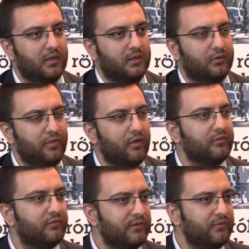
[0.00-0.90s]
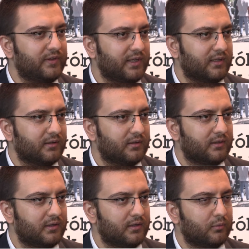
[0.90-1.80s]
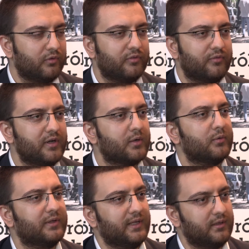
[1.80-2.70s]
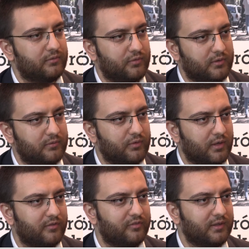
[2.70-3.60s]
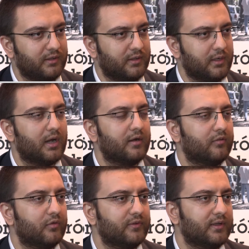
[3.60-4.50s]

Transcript: 2015 was a very good year for us in regards of